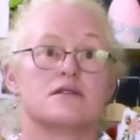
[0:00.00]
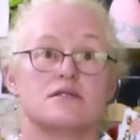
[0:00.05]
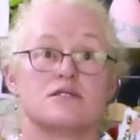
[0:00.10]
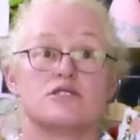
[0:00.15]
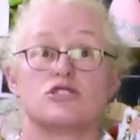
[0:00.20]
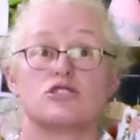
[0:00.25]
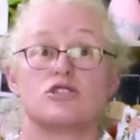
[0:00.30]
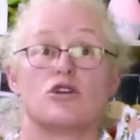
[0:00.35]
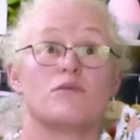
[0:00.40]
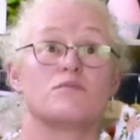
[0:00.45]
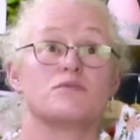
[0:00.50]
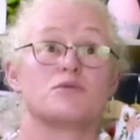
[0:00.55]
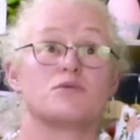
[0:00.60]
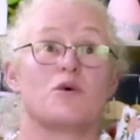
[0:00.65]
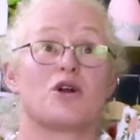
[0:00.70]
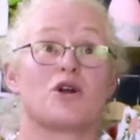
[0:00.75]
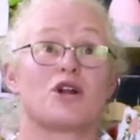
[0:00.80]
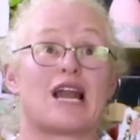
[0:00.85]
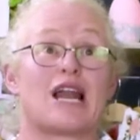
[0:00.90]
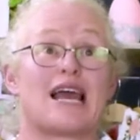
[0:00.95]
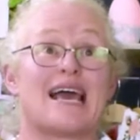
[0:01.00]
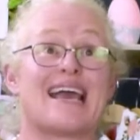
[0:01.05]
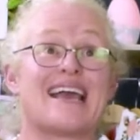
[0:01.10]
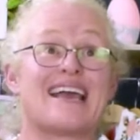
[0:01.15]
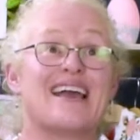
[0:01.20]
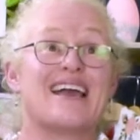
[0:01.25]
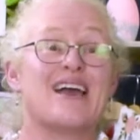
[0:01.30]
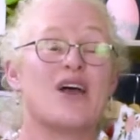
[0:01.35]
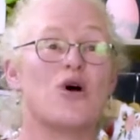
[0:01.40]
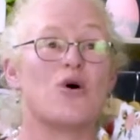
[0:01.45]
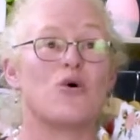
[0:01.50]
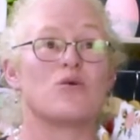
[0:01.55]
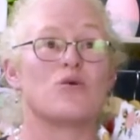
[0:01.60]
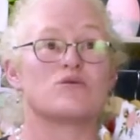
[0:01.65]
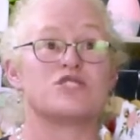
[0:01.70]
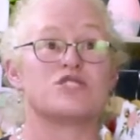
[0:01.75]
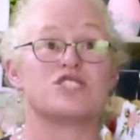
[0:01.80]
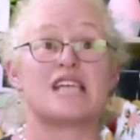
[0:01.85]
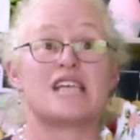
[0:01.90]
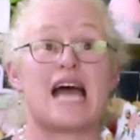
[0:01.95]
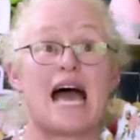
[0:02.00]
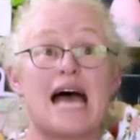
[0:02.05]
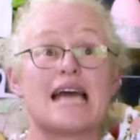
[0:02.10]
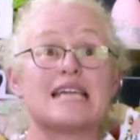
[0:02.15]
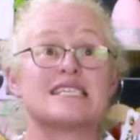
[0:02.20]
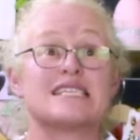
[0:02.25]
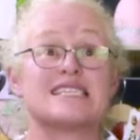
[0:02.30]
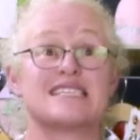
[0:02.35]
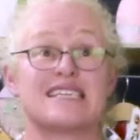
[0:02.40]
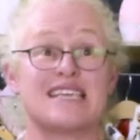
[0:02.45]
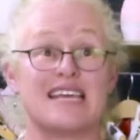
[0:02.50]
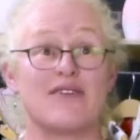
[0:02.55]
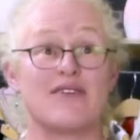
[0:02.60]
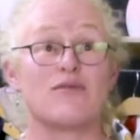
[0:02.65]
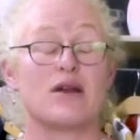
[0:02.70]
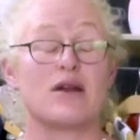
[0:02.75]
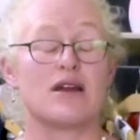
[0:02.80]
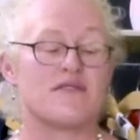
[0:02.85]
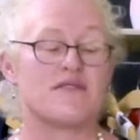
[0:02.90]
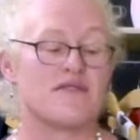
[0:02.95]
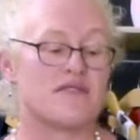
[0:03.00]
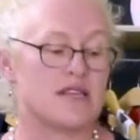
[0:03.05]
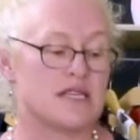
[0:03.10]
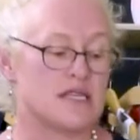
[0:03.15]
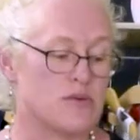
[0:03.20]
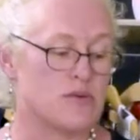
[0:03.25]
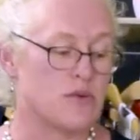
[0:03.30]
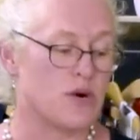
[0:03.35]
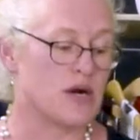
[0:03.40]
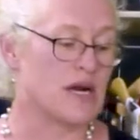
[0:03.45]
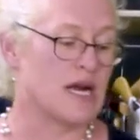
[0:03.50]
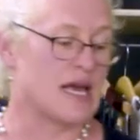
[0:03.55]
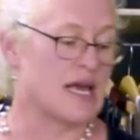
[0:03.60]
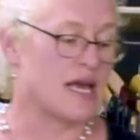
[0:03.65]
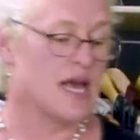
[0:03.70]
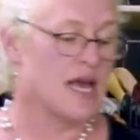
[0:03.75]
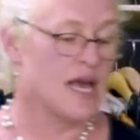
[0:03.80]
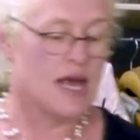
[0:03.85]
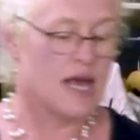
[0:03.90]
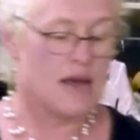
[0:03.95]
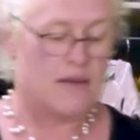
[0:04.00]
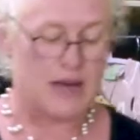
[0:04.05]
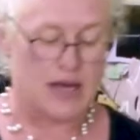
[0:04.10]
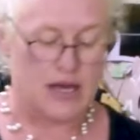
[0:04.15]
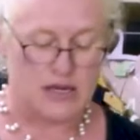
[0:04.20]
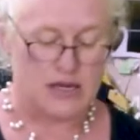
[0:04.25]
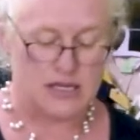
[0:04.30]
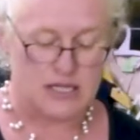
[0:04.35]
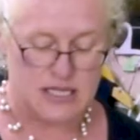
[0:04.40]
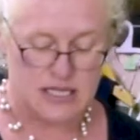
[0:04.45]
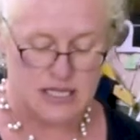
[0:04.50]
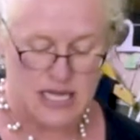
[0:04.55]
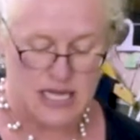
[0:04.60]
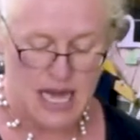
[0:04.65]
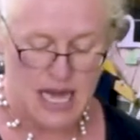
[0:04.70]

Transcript: Stop swaddling, or start to get rid of the swaddling. Because